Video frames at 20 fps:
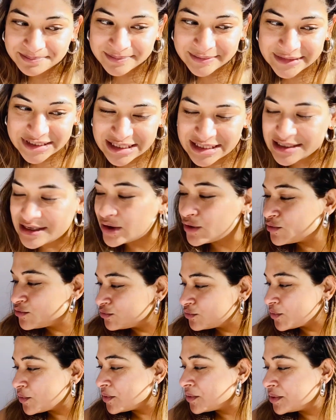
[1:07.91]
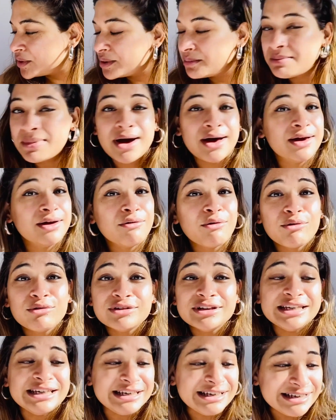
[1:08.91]
so for my own
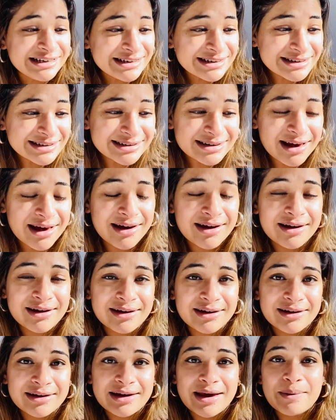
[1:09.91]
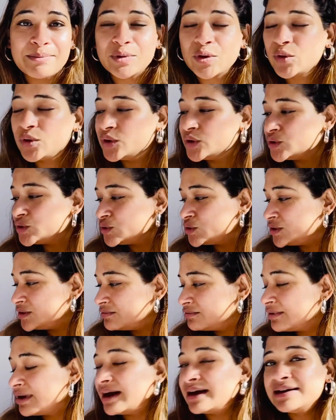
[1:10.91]
ease, I am going to
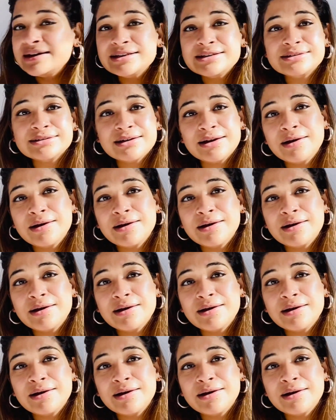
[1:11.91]
divide